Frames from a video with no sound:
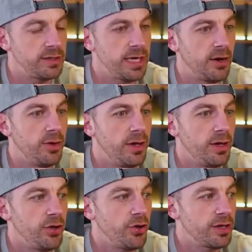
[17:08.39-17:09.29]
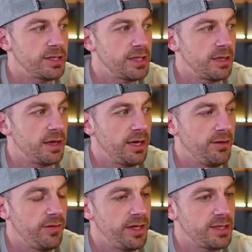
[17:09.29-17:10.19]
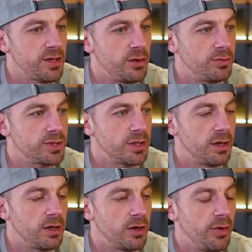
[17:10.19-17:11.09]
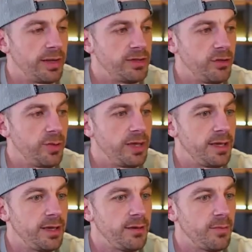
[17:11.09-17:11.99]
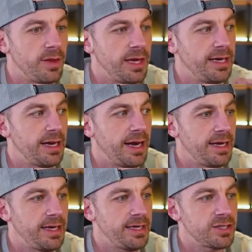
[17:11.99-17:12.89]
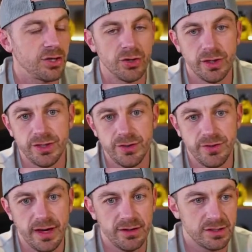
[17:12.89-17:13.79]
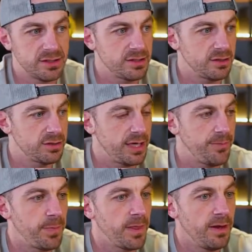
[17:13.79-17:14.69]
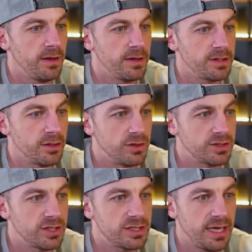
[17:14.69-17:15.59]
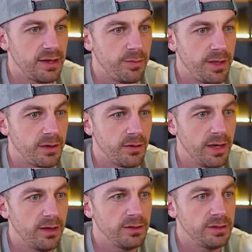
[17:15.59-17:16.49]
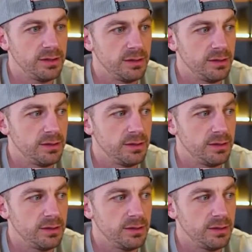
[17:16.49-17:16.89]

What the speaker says: Now, you're going to see a lot of these homes are going to be late 90s, early 2000s, okay? So let's just take a peek around.